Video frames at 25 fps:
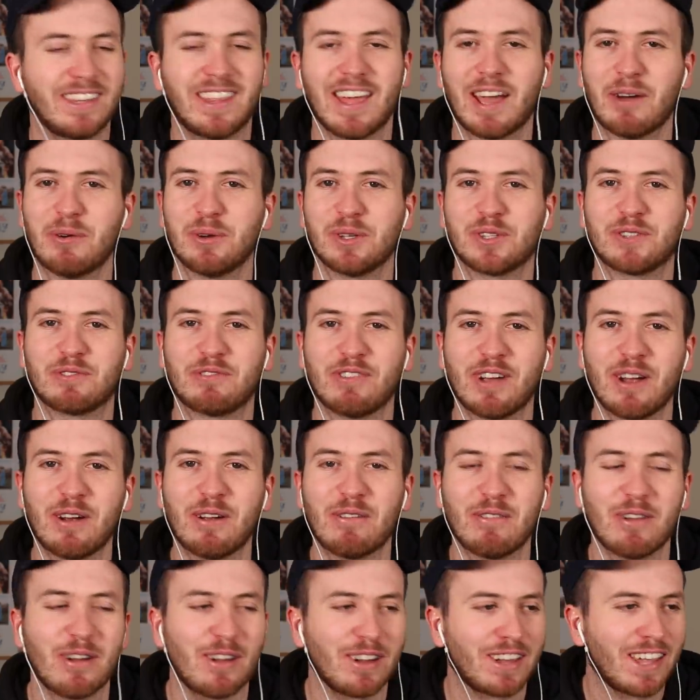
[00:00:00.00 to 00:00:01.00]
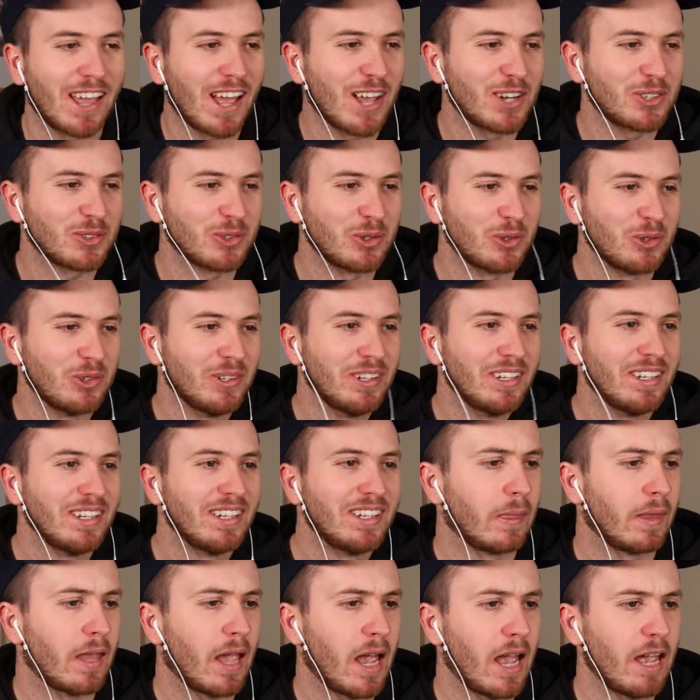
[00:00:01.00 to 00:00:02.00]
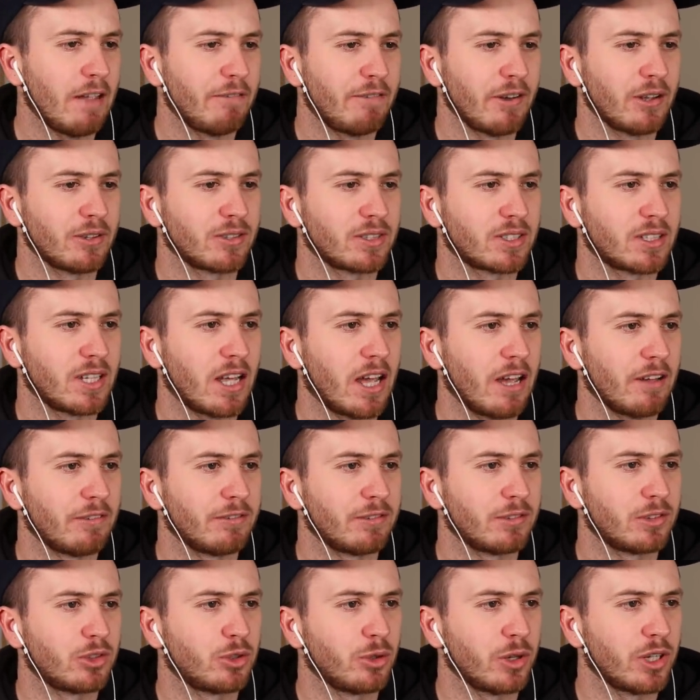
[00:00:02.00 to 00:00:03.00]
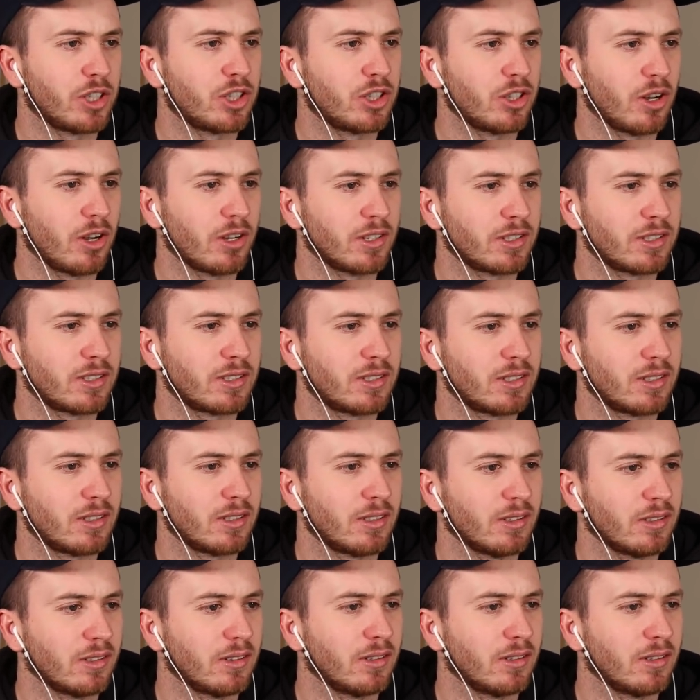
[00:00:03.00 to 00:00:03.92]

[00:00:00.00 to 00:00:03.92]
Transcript: That was very, very casual. AFL stuff, trick shots.